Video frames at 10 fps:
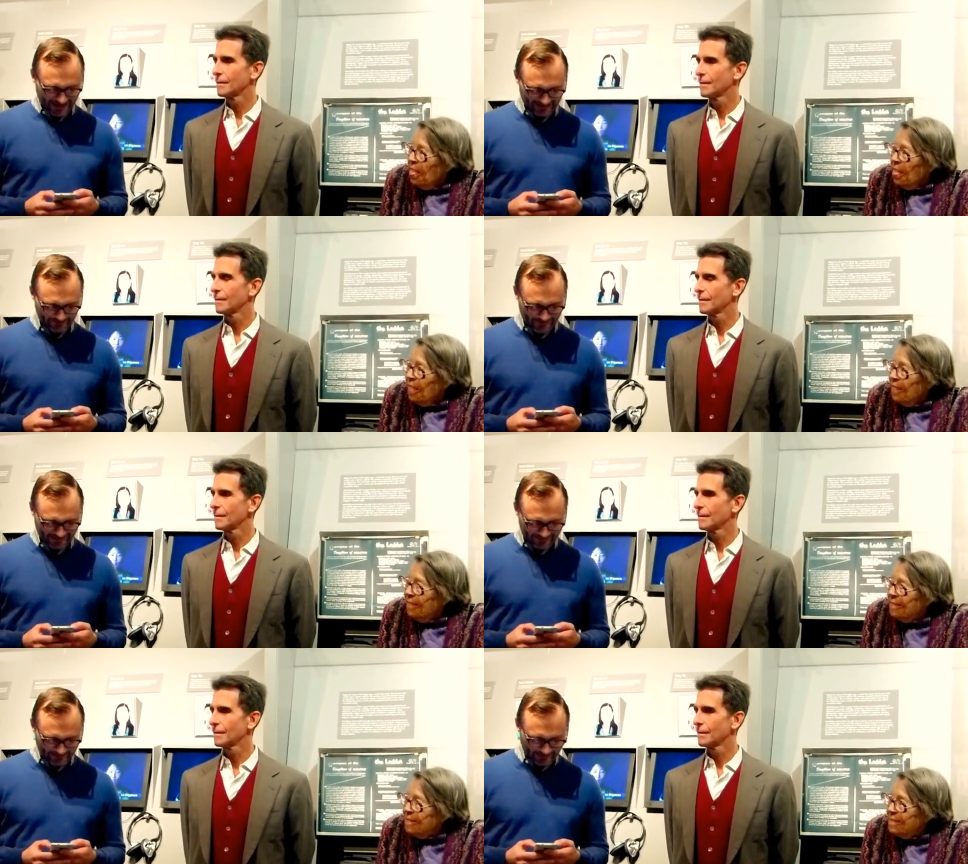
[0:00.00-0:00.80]
Speaker 1: I,
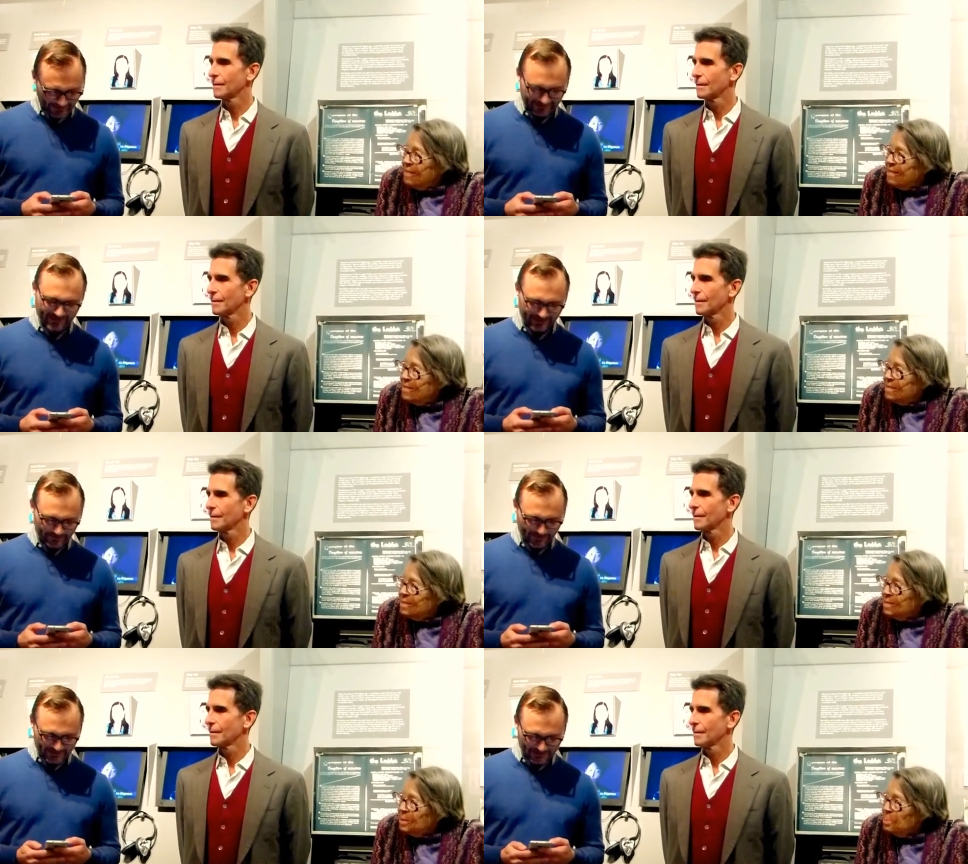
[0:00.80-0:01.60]
spend, I
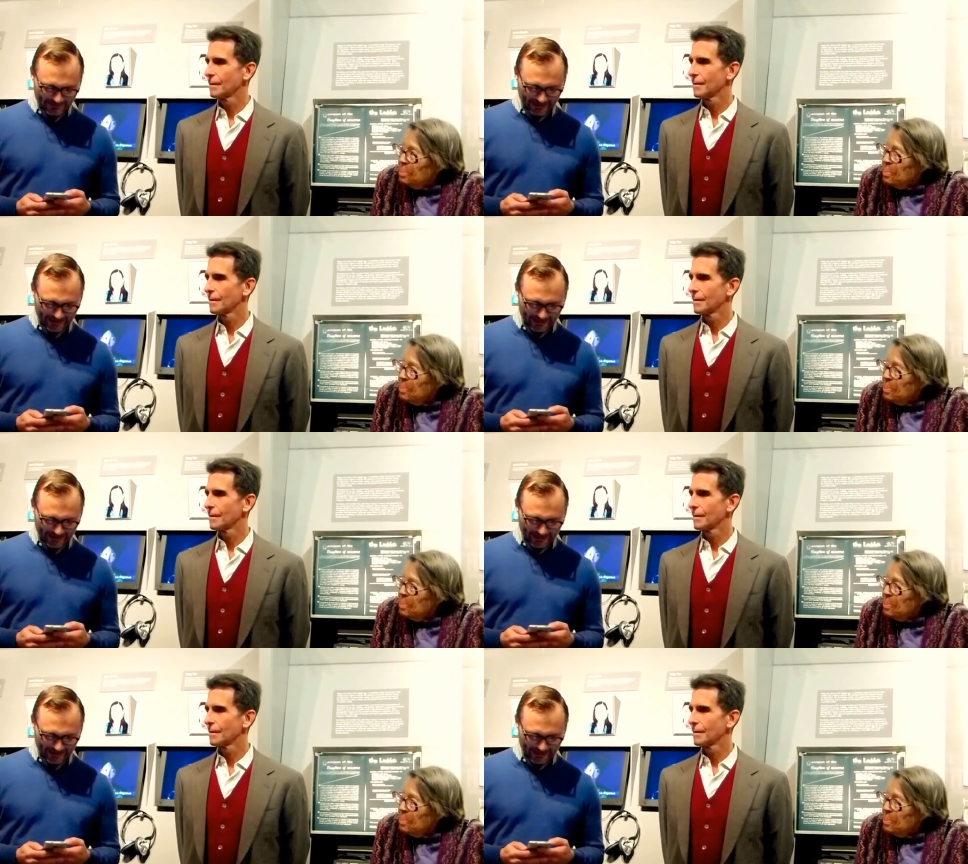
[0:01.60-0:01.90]
send special